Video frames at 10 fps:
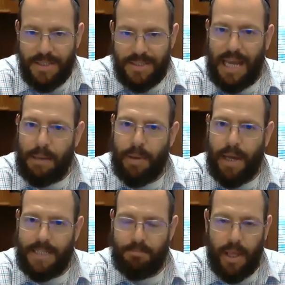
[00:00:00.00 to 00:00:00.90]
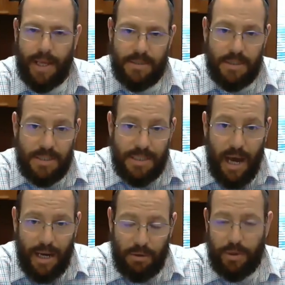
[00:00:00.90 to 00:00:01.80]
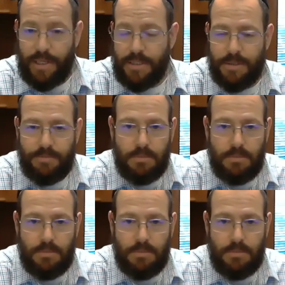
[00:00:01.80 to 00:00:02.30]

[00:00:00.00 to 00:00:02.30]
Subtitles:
state-based plans such as IRAs,